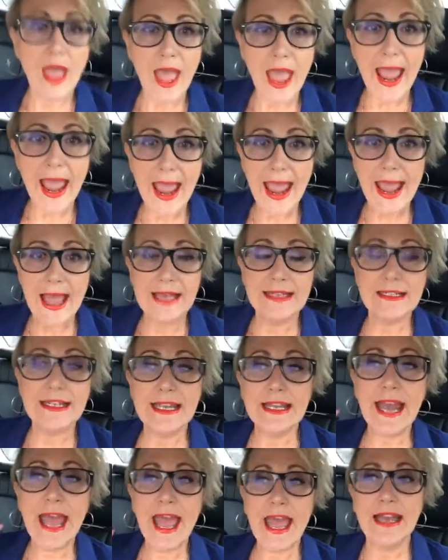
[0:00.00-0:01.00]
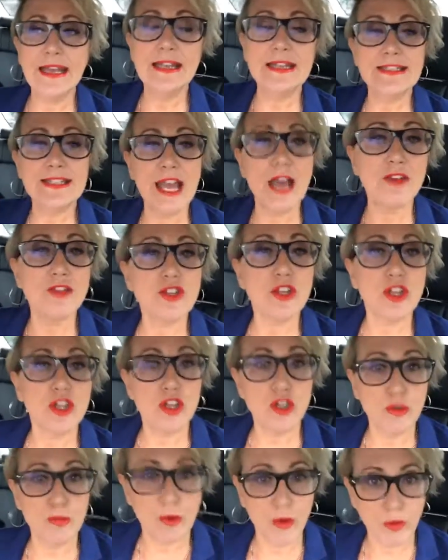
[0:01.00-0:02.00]
and it headed down to
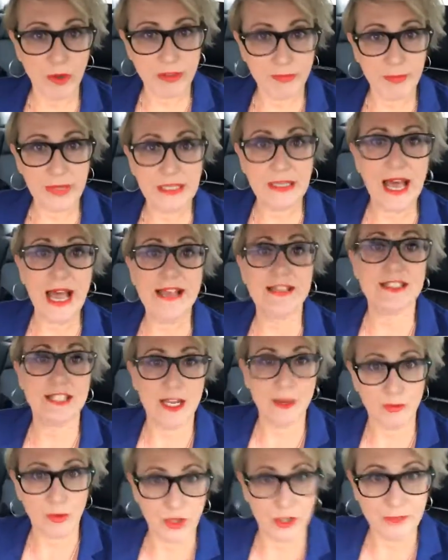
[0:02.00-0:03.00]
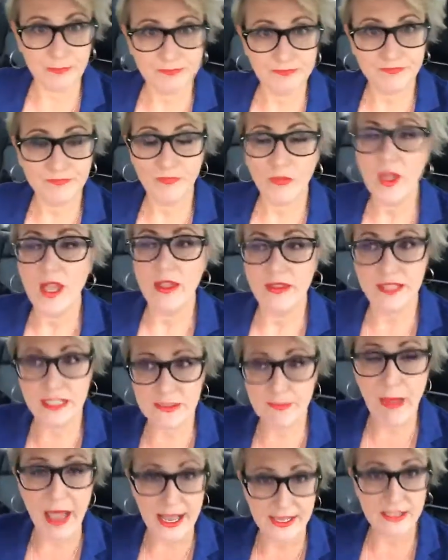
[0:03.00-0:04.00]
Cuba with me this
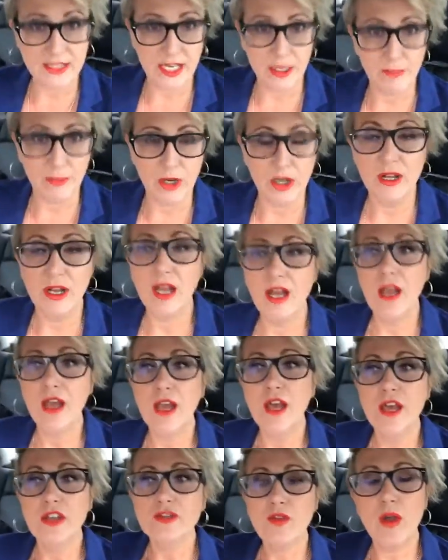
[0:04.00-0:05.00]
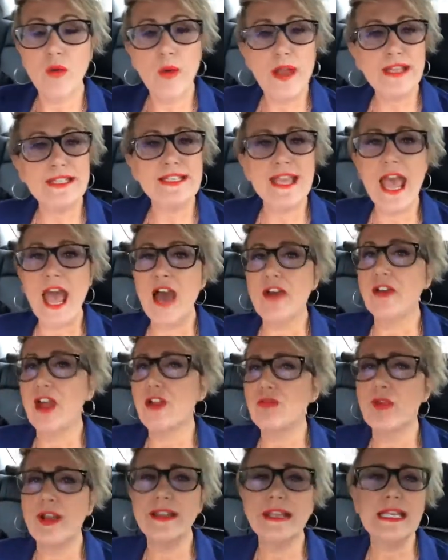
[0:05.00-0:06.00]
past April. So I went down, I
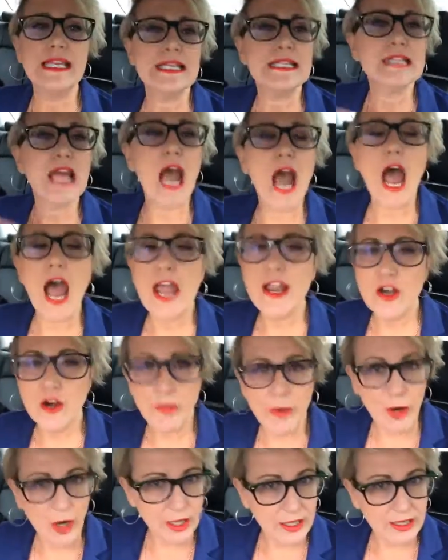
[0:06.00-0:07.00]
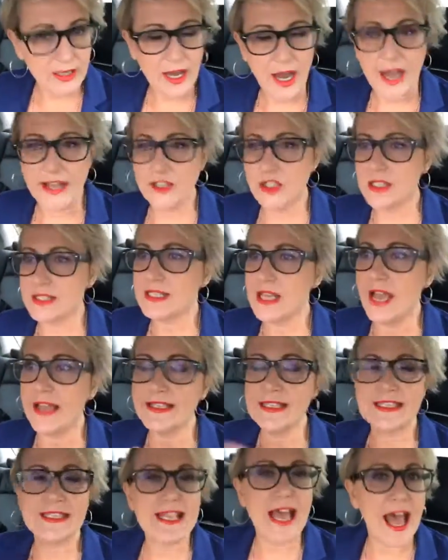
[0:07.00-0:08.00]
read the entire book. I
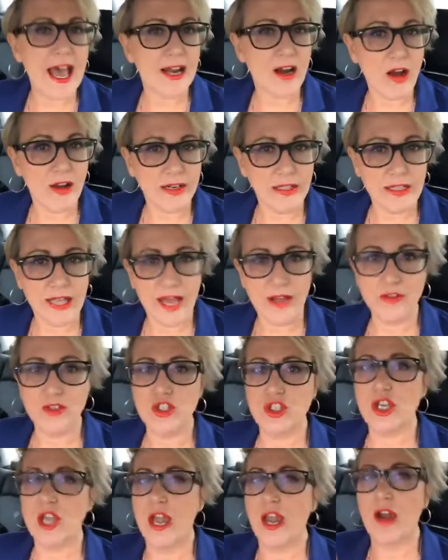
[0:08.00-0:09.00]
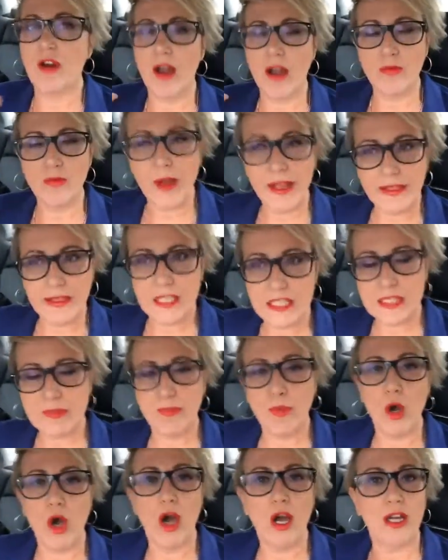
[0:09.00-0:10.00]
sat on a lounge chair, I read this
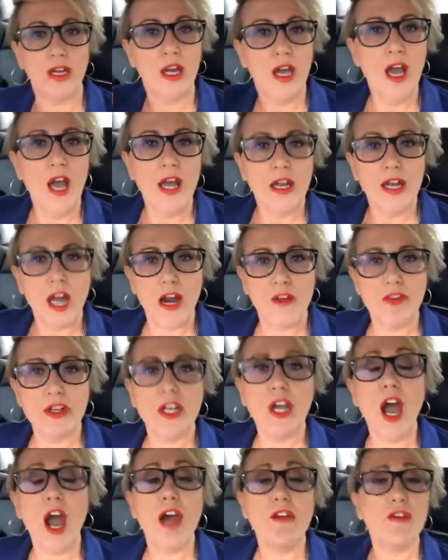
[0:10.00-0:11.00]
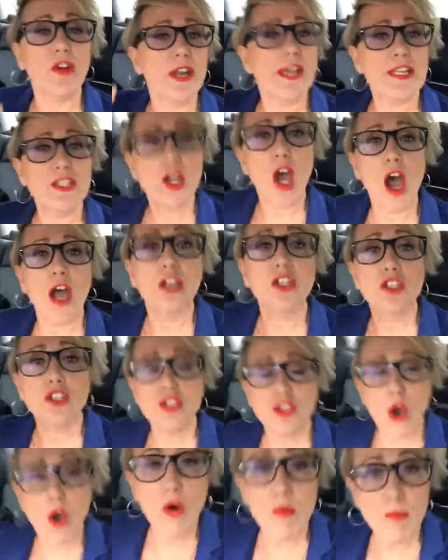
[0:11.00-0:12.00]
book, cover to cover. It talked
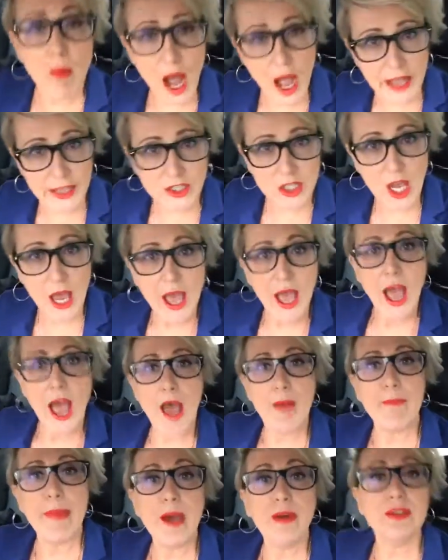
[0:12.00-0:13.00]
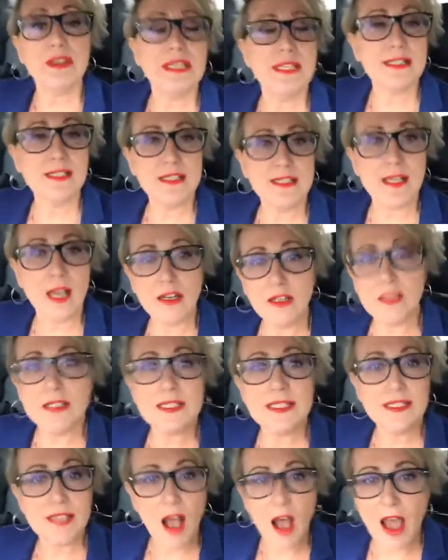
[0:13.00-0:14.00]
so much about these subtle
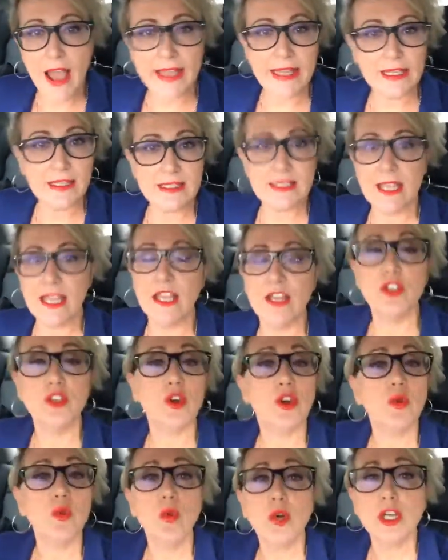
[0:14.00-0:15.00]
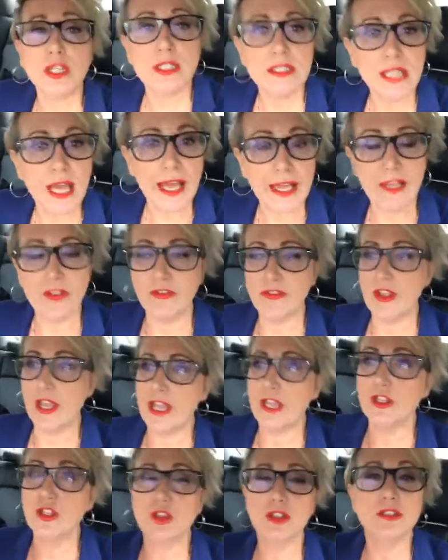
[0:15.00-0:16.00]
signs in your work life,
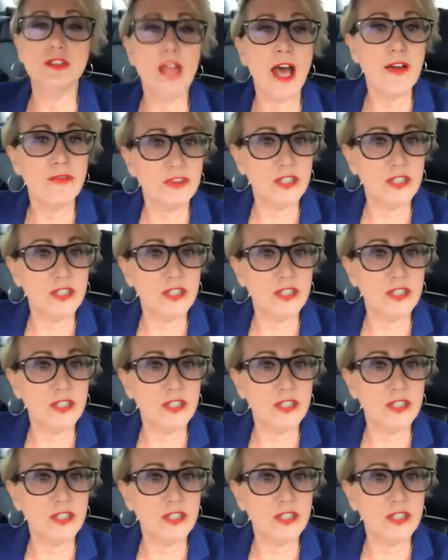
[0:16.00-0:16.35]
in your love